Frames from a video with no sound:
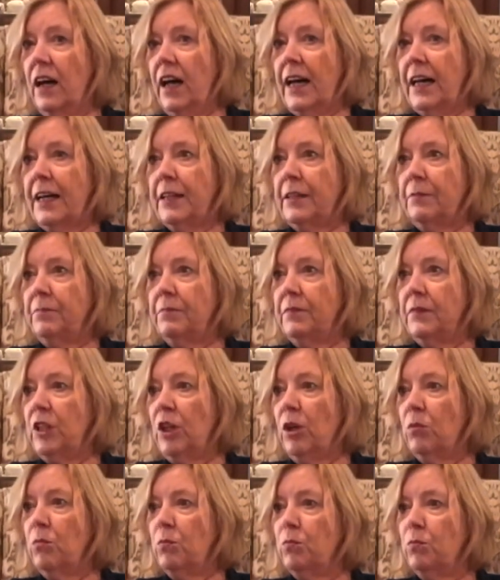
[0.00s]

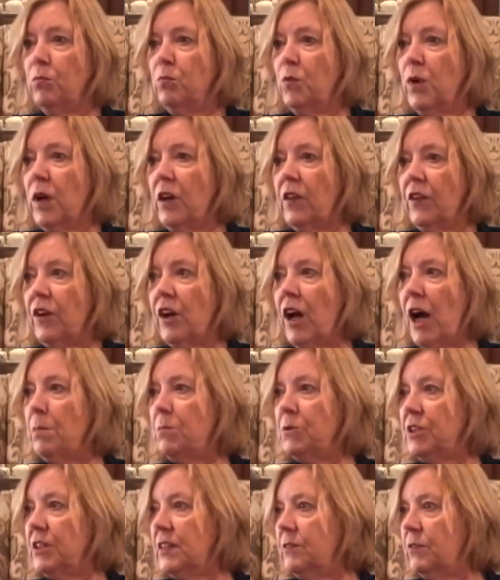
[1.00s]
you know, what are their
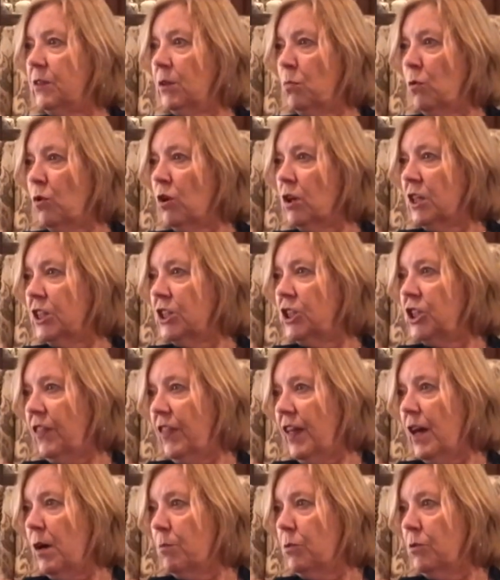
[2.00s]
options for mortgage at that